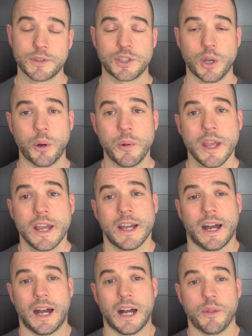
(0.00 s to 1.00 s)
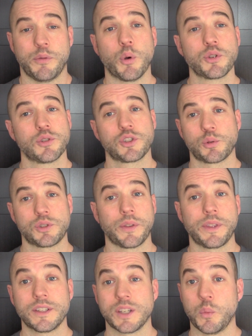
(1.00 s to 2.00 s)
So uh, those are the sorts
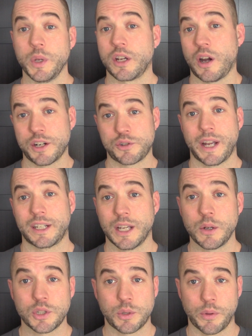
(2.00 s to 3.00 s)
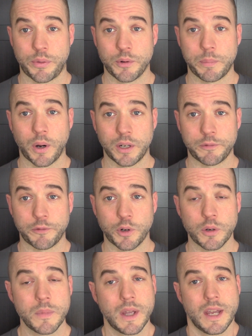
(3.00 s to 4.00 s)
of things that we contract out to a third party
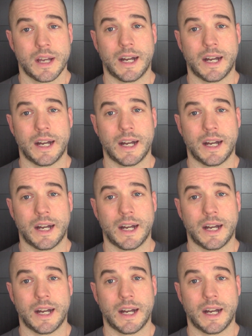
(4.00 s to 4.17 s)
firm.